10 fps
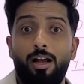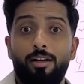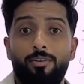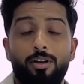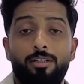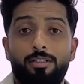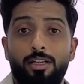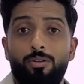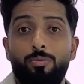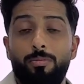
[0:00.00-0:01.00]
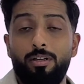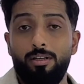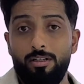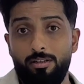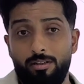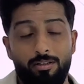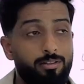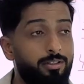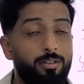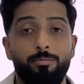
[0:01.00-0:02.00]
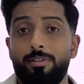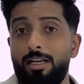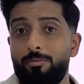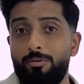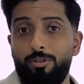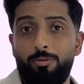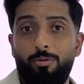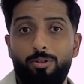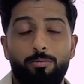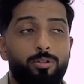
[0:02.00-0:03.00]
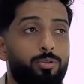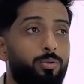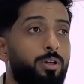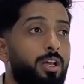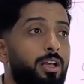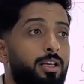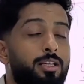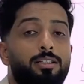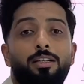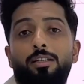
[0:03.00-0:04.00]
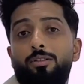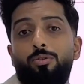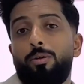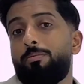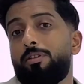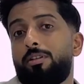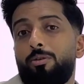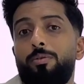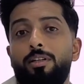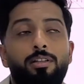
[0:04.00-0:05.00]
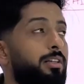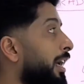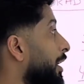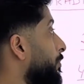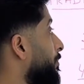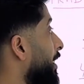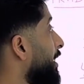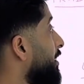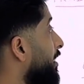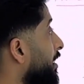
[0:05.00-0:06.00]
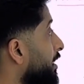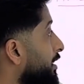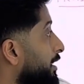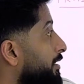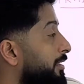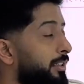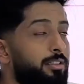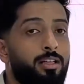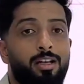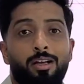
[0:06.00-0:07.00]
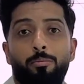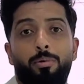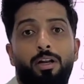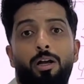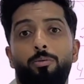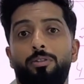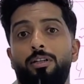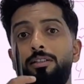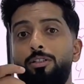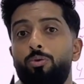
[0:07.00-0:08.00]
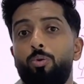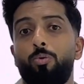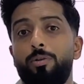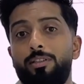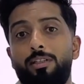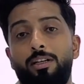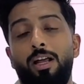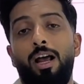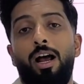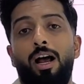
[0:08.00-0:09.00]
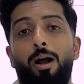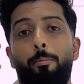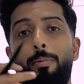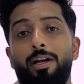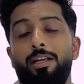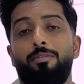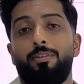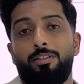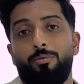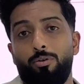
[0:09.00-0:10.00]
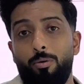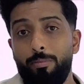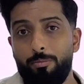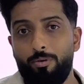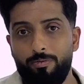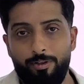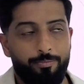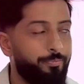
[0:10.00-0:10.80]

try and stick to my terms as much as possible. So he's like, Zohaib, just liquidate it. My target is this. But I was like, there's no ways that my investor will not make profit.